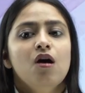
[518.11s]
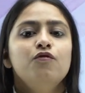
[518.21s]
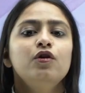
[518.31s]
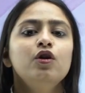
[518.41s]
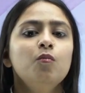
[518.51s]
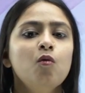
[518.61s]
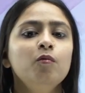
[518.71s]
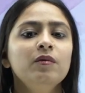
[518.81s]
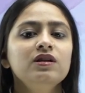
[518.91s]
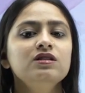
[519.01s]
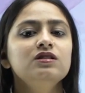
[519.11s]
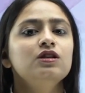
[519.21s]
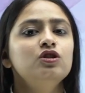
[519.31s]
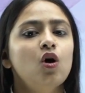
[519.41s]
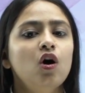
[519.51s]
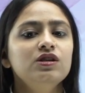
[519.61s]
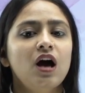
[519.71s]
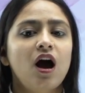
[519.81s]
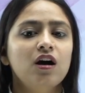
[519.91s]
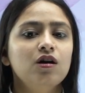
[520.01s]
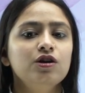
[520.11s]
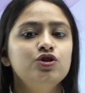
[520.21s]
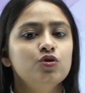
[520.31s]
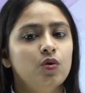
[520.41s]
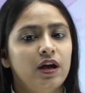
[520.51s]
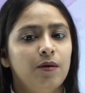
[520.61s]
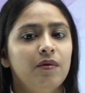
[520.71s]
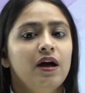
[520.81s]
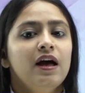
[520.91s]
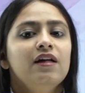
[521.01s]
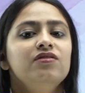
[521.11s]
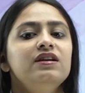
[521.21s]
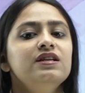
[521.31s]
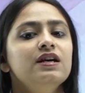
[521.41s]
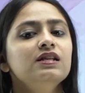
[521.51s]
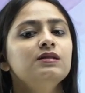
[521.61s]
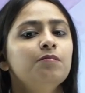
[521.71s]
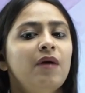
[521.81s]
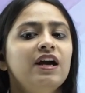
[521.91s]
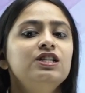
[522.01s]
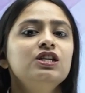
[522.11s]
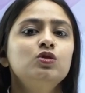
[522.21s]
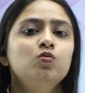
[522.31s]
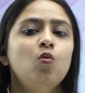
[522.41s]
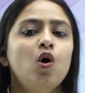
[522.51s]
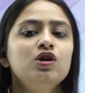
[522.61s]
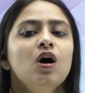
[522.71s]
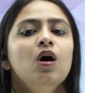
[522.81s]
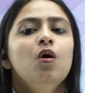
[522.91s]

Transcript: For a moment, the thought occurred to him that his mighty sword